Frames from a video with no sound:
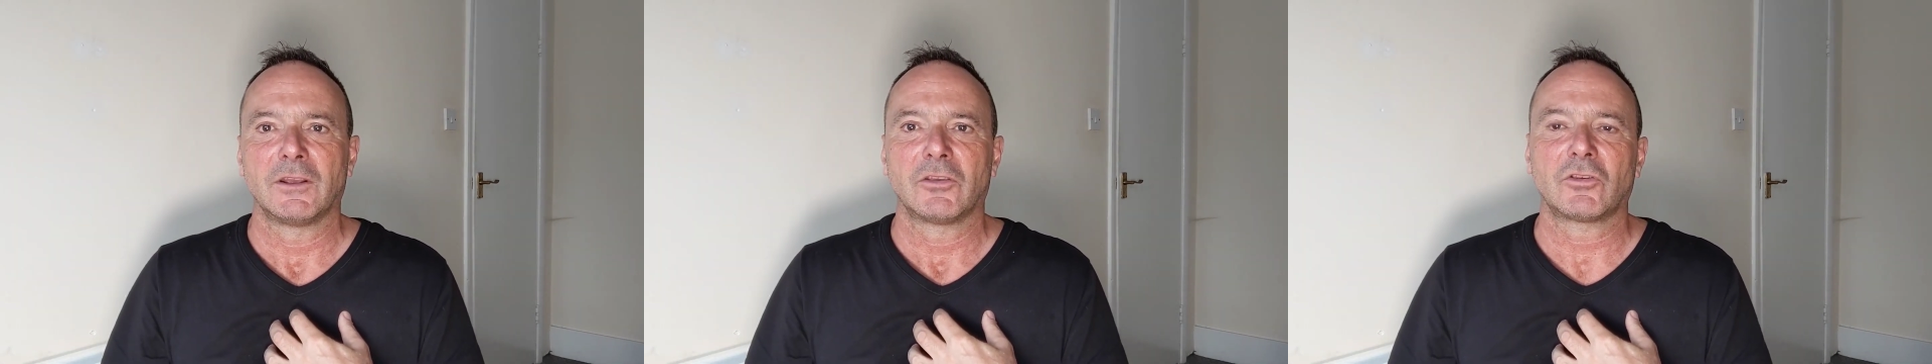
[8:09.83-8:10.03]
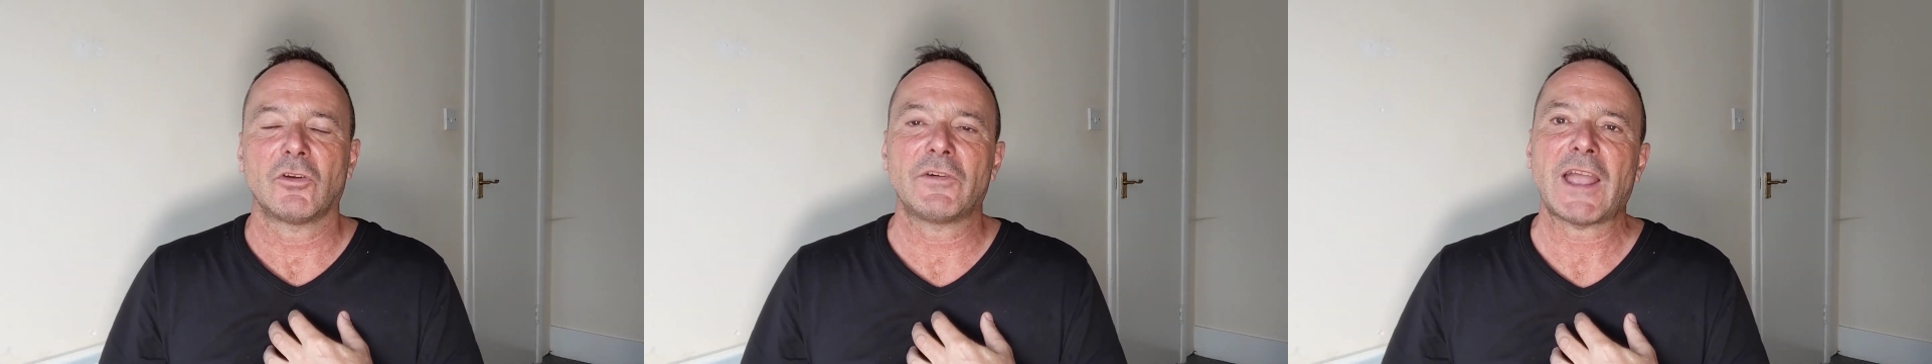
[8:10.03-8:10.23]

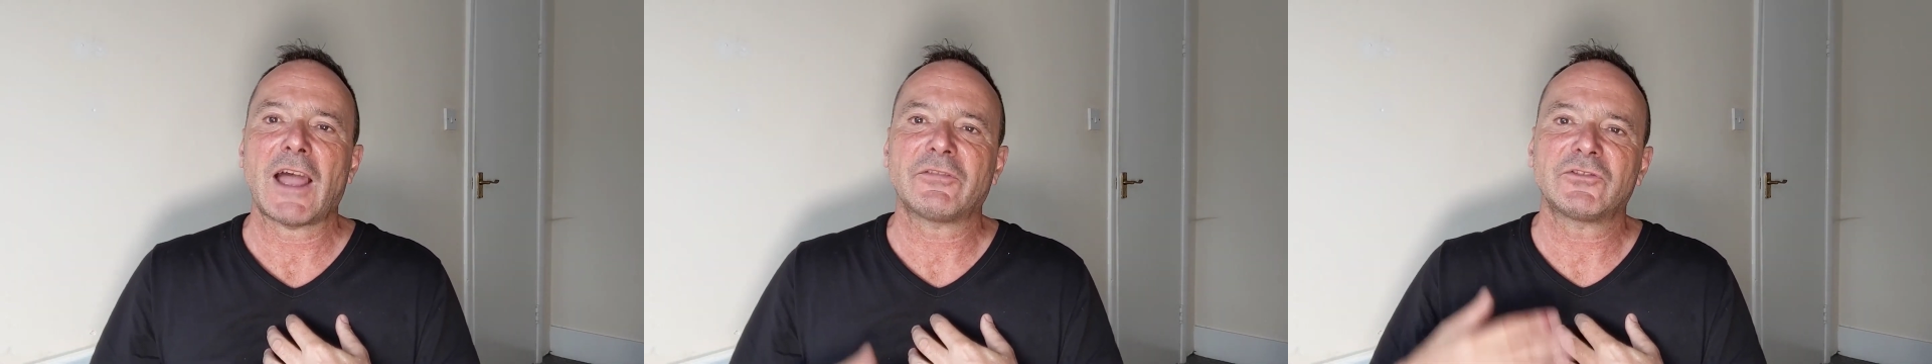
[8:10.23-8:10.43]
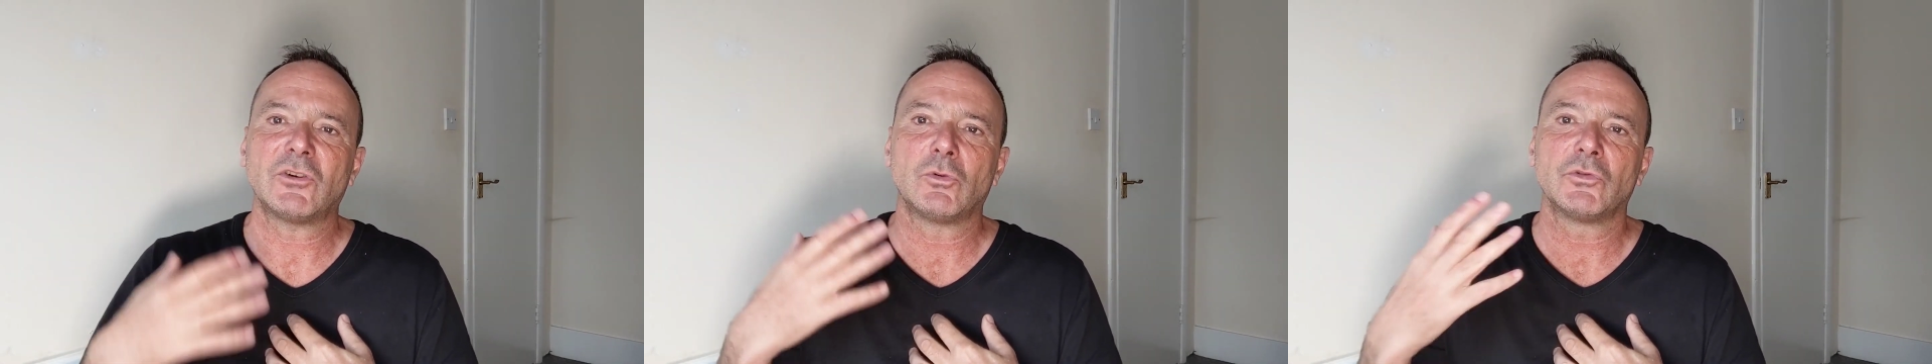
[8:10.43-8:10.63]
So they
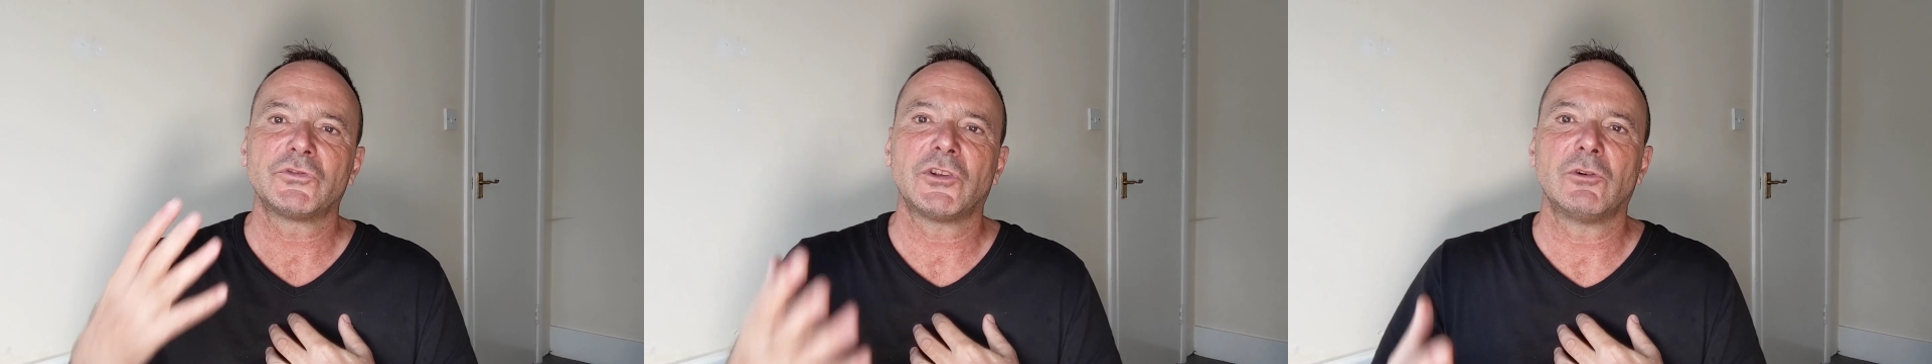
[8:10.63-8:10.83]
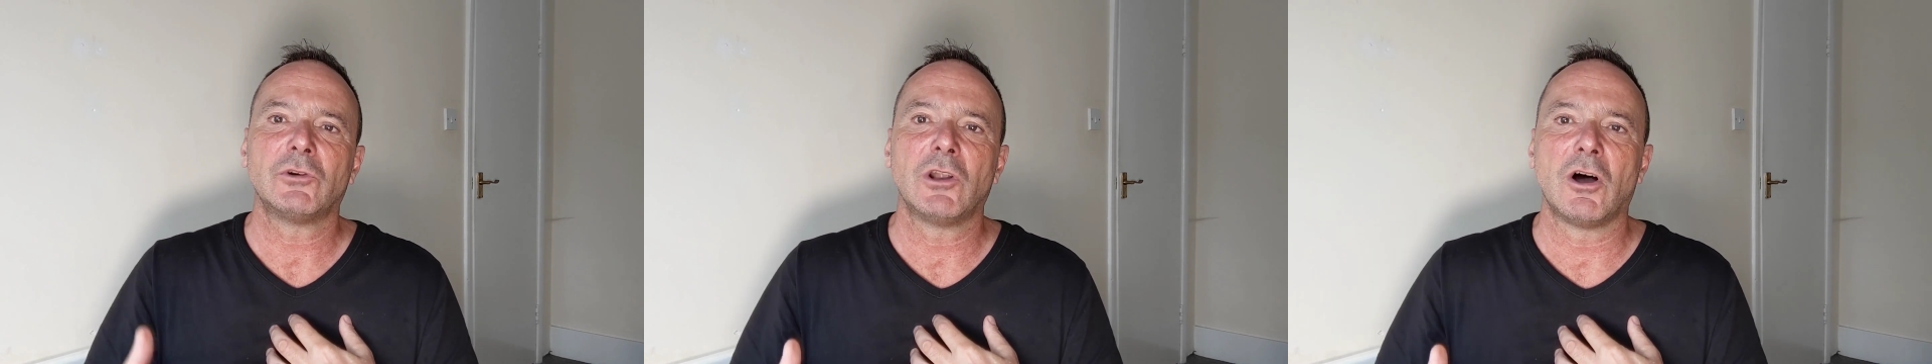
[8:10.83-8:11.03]
have to
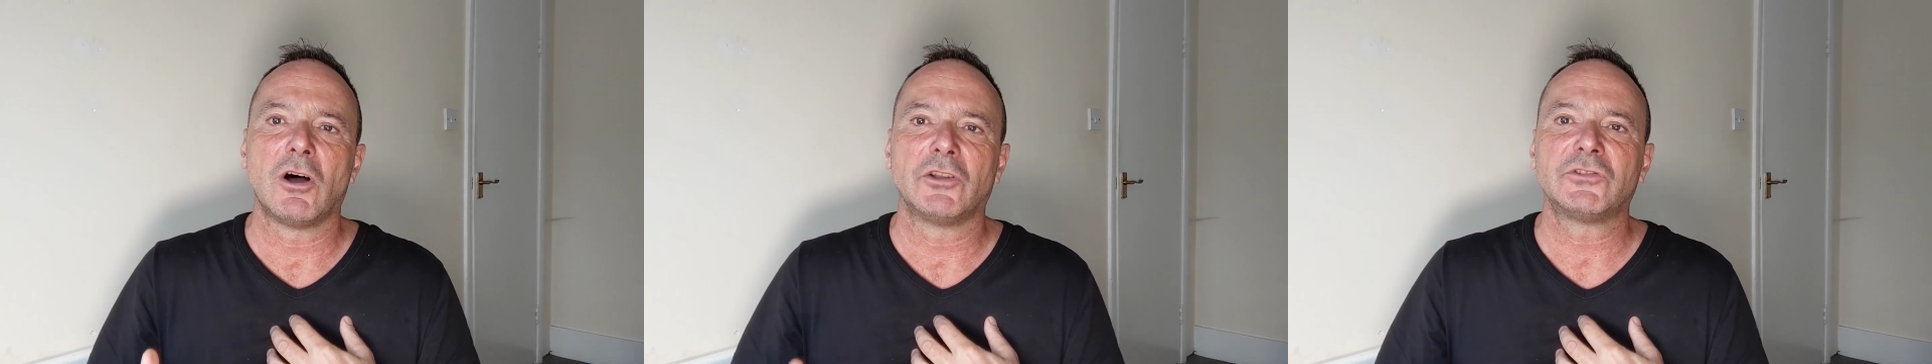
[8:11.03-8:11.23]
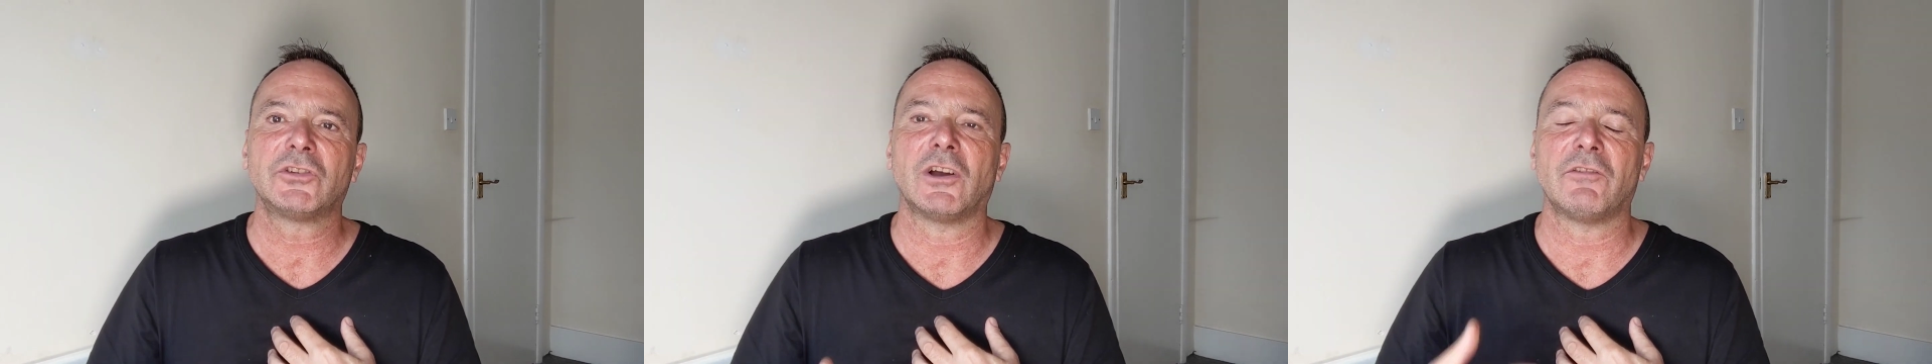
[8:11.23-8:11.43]
also
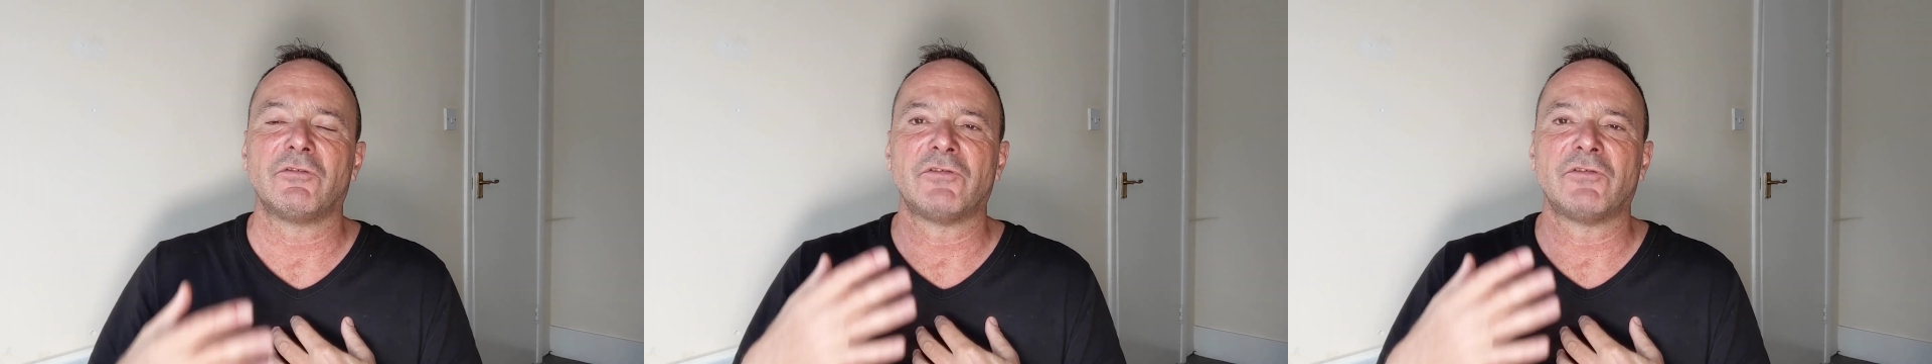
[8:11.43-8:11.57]
learn to